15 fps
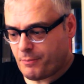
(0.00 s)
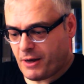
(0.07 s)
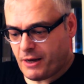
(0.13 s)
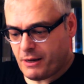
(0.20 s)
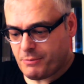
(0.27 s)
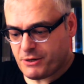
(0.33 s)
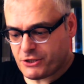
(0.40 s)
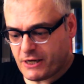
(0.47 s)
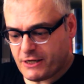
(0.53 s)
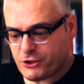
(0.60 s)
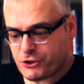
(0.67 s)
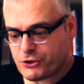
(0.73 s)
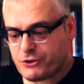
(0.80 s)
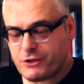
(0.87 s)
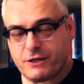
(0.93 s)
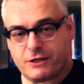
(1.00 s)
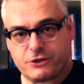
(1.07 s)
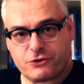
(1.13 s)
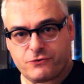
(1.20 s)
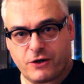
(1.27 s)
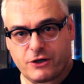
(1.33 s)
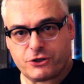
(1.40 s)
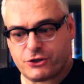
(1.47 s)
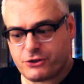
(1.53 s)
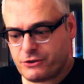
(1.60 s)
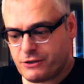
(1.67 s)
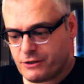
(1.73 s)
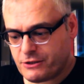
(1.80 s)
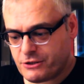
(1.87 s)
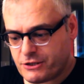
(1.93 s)
by imitation, instruction,
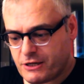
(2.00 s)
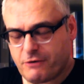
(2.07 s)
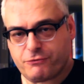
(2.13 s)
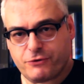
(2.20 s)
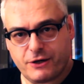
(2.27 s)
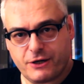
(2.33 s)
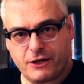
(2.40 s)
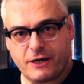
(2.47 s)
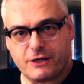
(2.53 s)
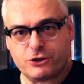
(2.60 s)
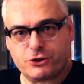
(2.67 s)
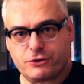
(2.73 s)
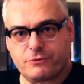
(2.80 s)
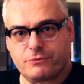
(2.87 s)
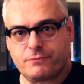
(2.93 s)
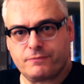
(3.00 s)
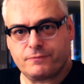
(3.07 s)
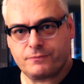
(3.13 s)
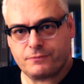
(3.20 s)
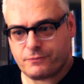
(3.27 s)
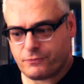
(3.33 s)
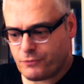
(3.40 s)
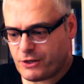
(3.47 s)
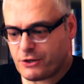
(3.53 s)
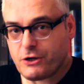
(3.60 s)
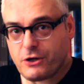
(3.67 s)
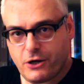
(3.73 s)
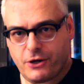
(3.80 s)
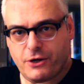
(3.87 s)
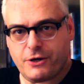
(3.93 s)
and self-regulation. We
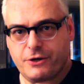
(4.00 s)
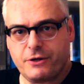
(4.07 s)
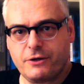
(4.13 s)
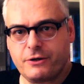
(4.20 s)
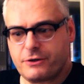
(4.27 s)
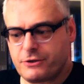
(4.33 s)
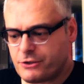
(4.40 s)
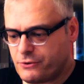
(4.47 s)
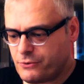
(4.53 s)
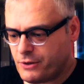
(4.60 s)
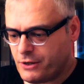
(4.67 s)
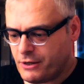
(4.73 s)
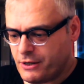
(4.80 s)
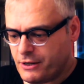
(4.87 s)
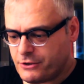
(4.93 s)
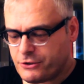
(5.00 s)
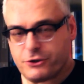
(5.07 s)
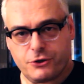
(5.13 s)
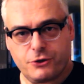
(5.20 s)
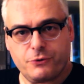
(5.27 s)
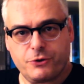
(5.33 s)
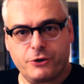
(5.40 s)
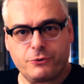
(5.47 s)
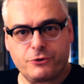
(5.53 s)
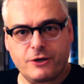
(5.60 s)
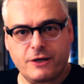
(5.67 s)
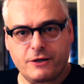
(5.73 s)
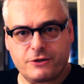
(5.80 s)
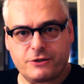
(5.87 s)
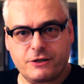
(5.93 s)
can learn to do new
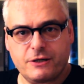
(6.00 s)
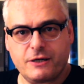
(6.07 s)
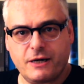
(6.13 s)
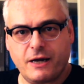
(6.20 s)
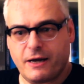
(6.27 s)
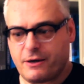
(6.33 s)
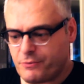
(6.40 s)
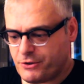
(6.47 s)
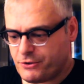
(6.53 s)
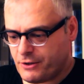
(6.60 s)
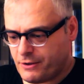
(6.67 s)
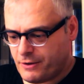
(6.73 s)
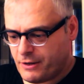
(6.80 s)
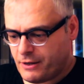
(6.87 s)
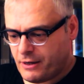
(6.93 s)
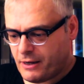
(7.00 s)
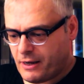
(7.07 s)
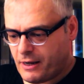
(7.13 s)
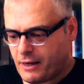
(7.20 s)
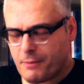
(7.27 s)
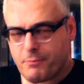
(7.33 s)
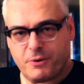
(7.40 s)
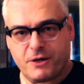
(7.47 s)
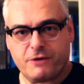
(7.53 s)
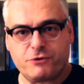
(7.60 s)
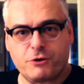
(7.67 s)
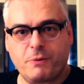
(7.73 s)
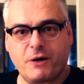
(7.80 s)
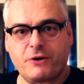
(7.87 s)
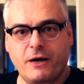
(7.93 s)
things in line with
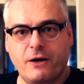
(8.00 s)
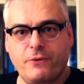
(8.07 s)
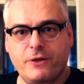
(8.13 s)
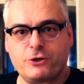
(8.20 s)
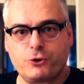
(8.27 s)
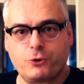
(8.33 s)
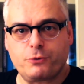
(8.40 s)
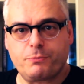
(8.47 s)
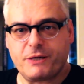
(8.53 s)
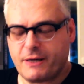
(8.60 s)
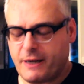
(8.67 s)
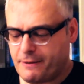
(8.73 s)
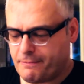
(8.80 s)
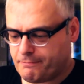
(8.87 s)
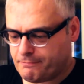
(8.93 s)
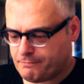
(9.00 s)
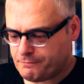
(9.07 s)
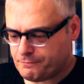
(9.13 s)
beliefs about how they should be done.